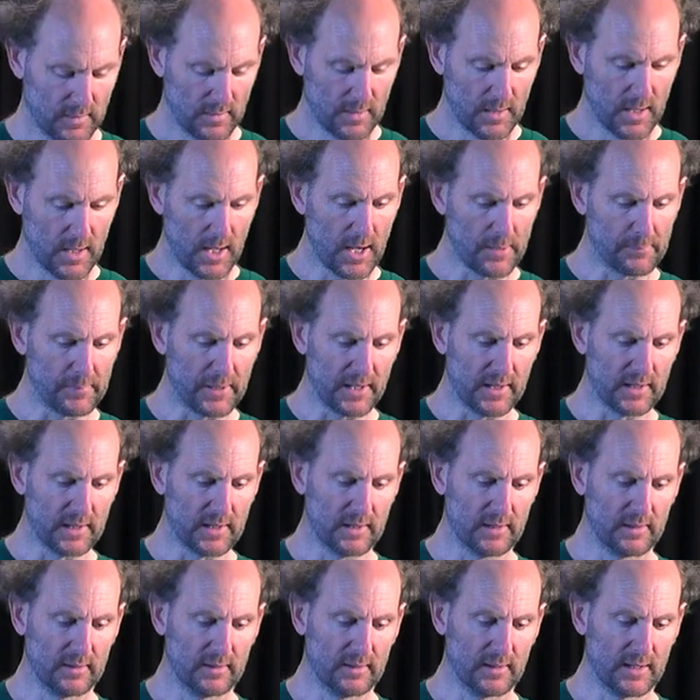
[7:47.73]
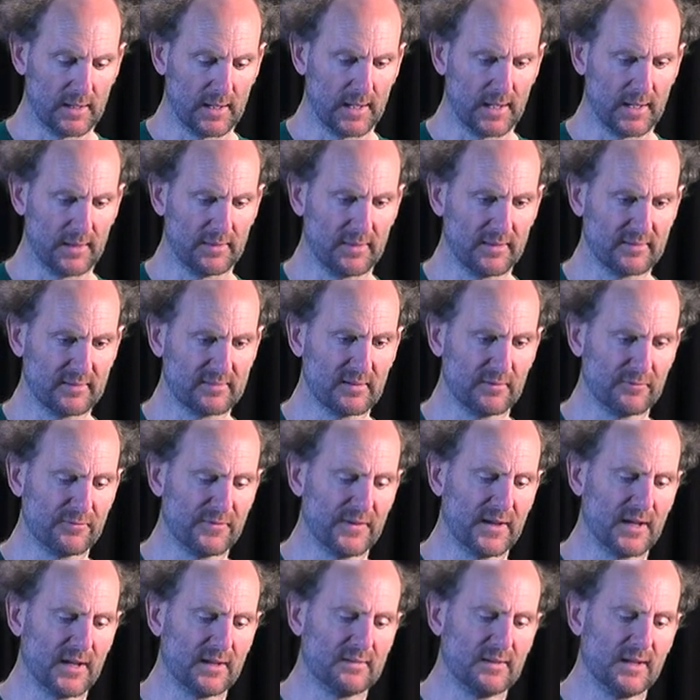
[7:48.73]
How about this
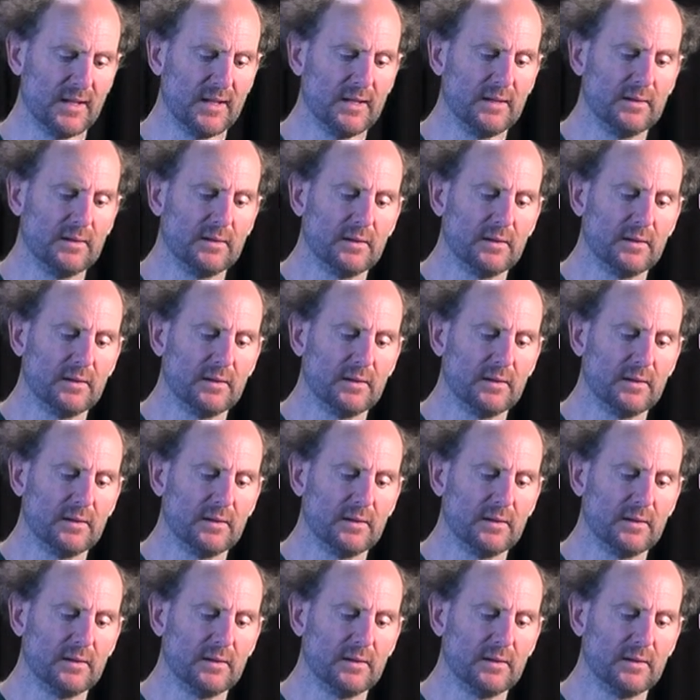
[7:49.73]
infinity?